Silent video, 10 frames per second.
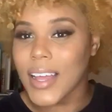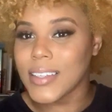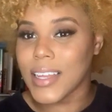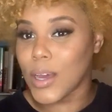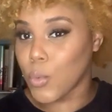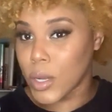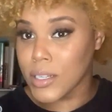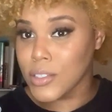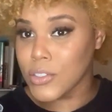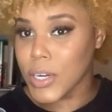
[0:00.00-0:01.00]
that I
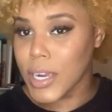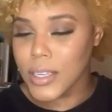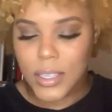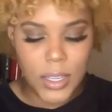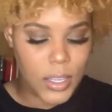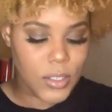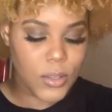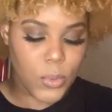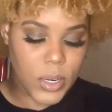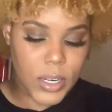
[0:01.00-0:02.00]
wanted to try,
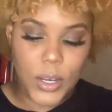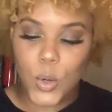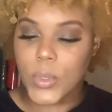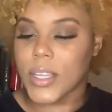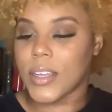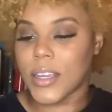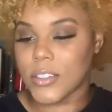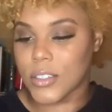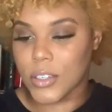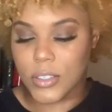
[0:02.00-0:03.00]
so we're gonna hope that it
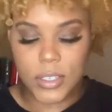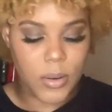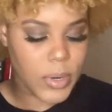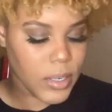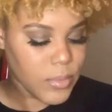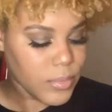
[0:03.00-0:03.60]
actually turns out right.